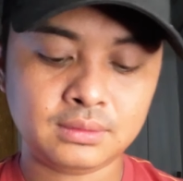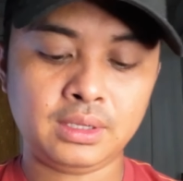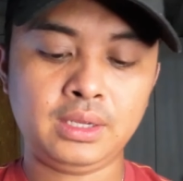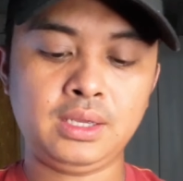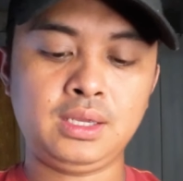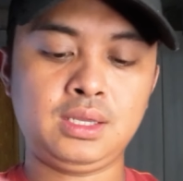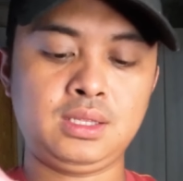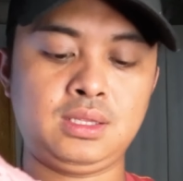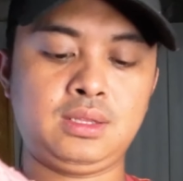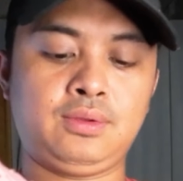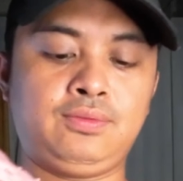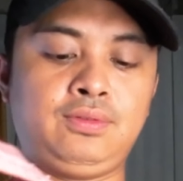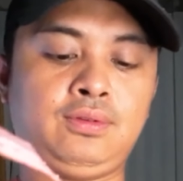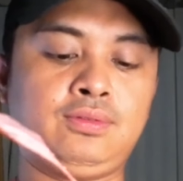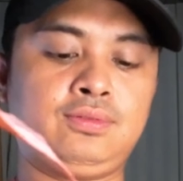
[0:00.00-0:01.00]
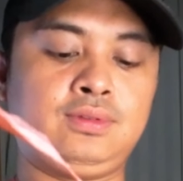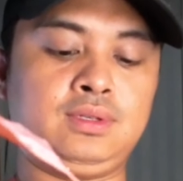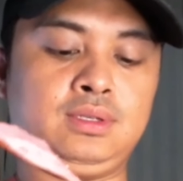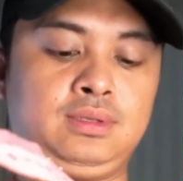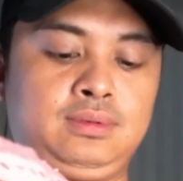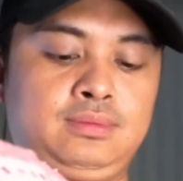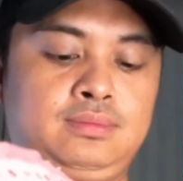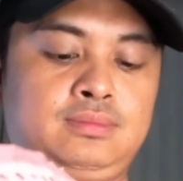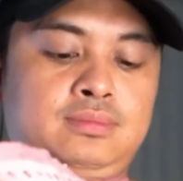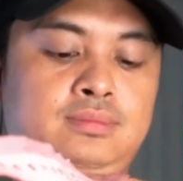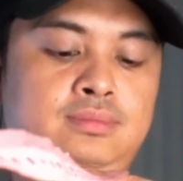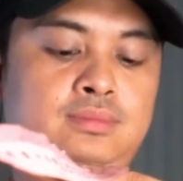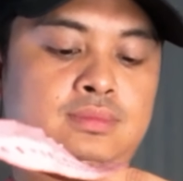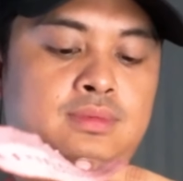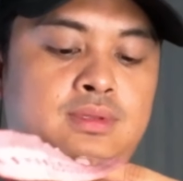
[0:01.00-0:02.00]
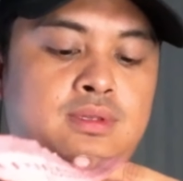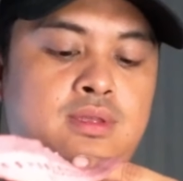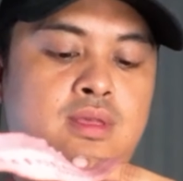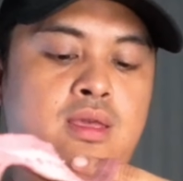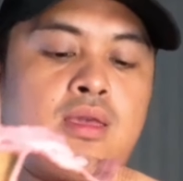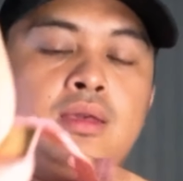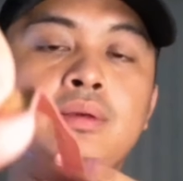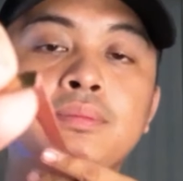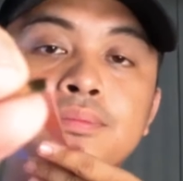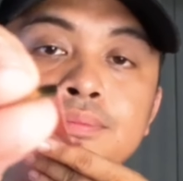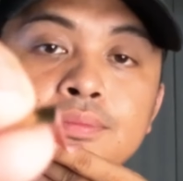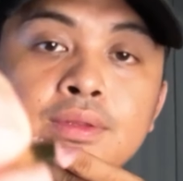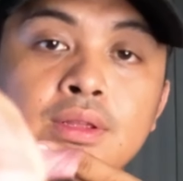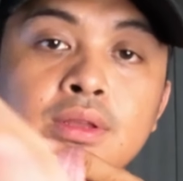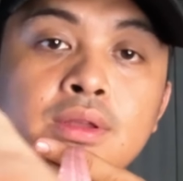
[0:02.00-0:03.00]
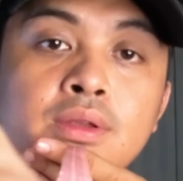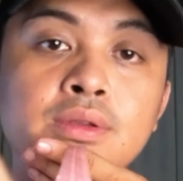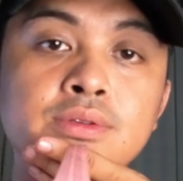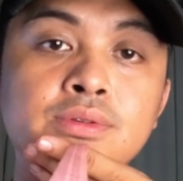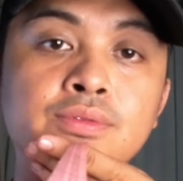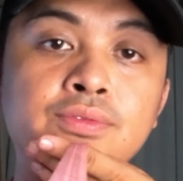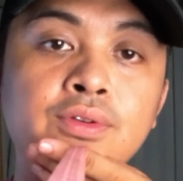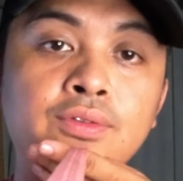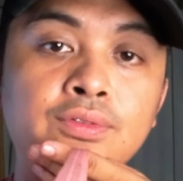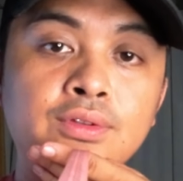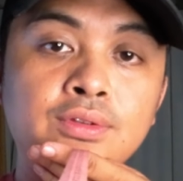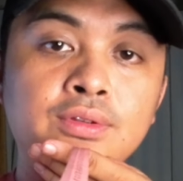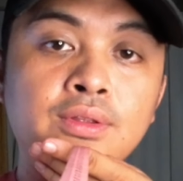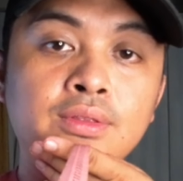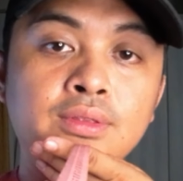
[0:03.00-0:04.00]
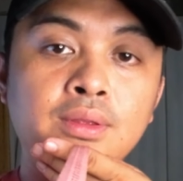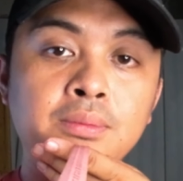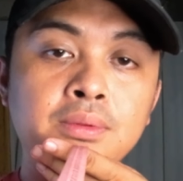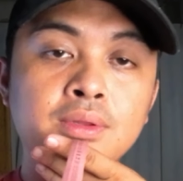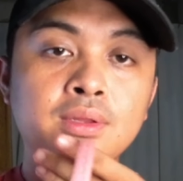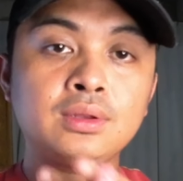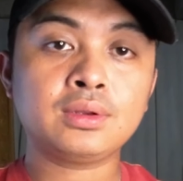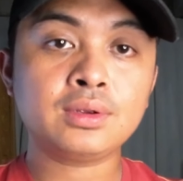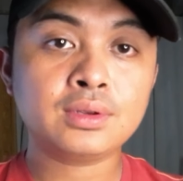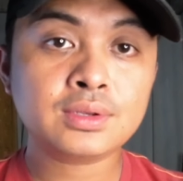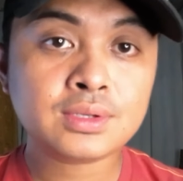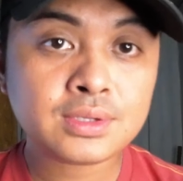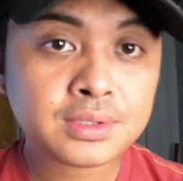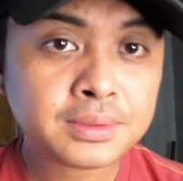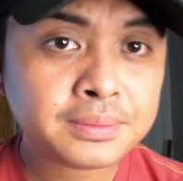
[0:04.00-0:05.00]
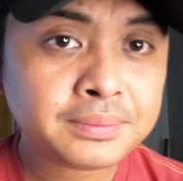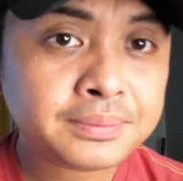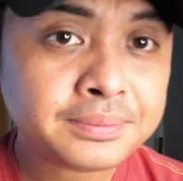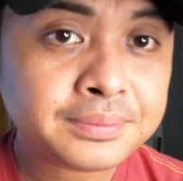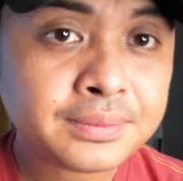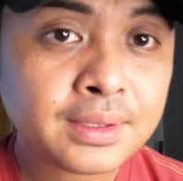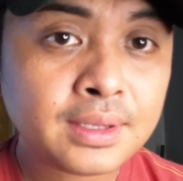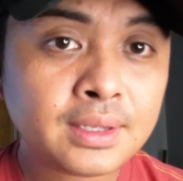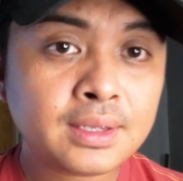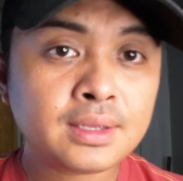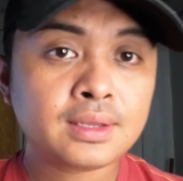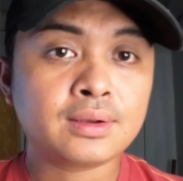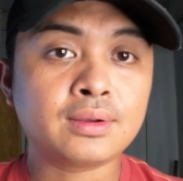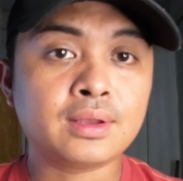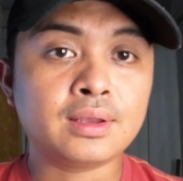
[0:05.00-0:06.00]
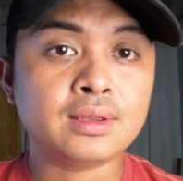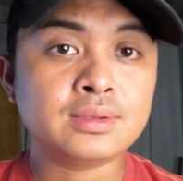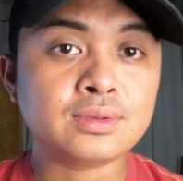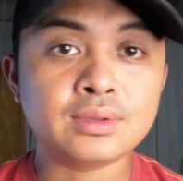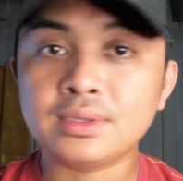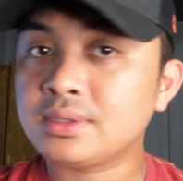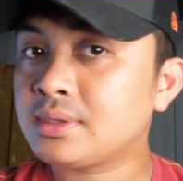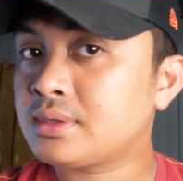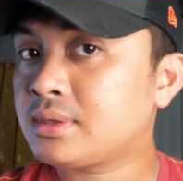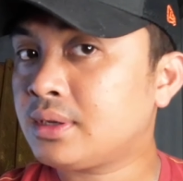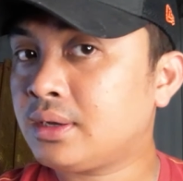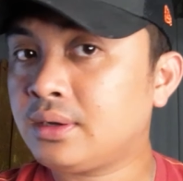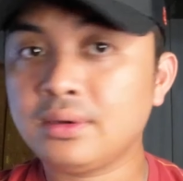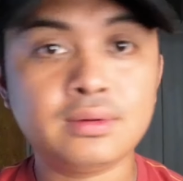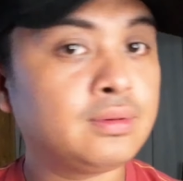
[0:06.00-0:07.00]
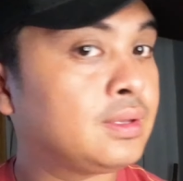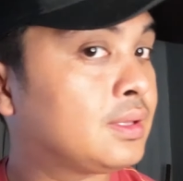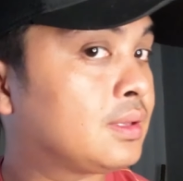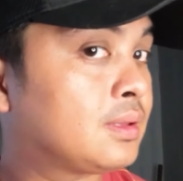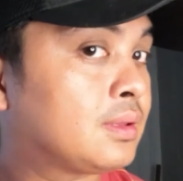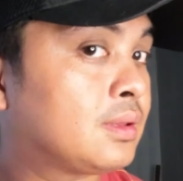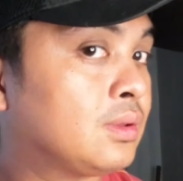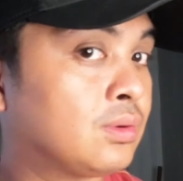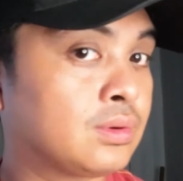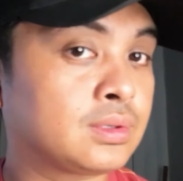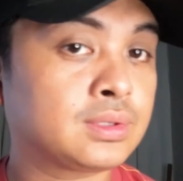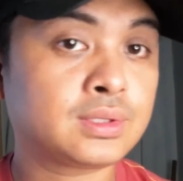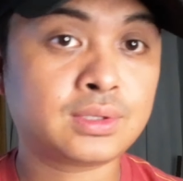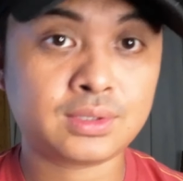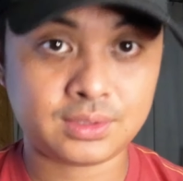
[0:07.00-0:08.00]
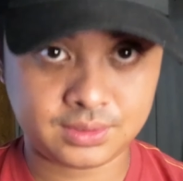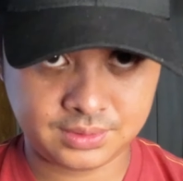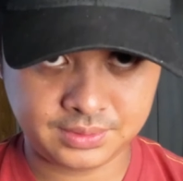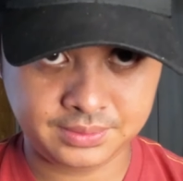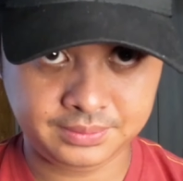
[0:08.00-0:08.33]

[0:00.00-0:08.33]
and the 50. Okay, so 50 centimeters. Okay, so this is how it looks.